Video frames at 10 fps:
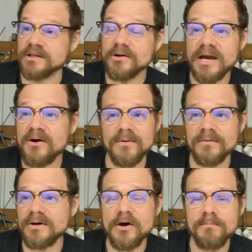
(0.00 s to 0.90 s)
Look
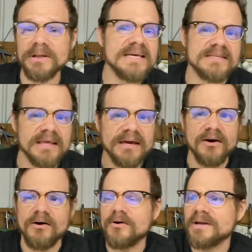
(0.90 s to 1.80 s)
how blessed they
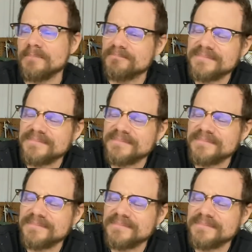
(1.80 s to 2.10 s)
are. Or not,